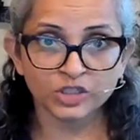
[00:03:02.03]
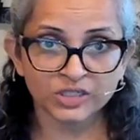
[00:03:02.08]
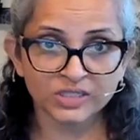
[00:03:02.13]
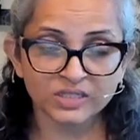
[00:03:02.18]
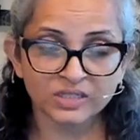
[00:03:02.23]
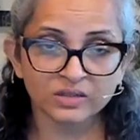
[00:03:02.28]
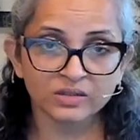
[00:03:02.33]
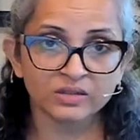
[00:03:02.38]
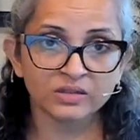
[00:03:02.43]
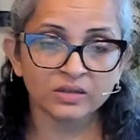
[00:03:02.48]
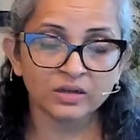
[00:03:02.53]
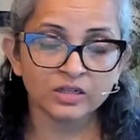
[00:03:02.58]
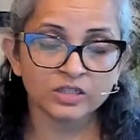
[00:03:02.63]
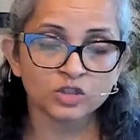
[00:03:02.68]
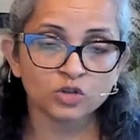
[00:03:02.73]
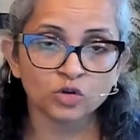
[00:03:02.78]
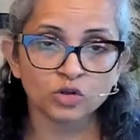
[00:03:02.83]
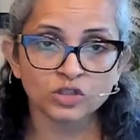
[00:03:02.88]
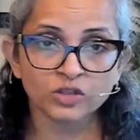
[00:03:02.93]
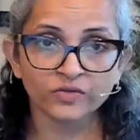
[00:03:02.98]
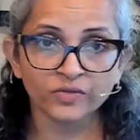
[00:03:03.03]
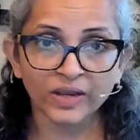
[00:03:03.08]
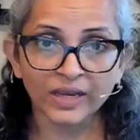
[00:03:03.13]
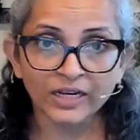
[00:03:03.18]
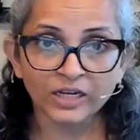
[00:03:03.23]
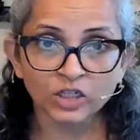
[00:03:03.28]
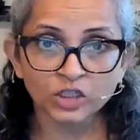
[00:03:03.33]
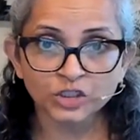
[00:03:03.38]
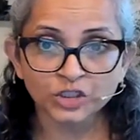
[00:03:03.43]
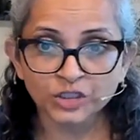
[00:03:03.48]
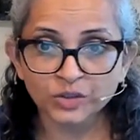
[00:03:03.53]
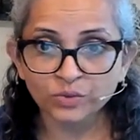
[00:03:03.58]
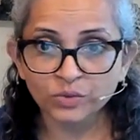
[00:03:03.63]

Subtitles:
is a source of energy,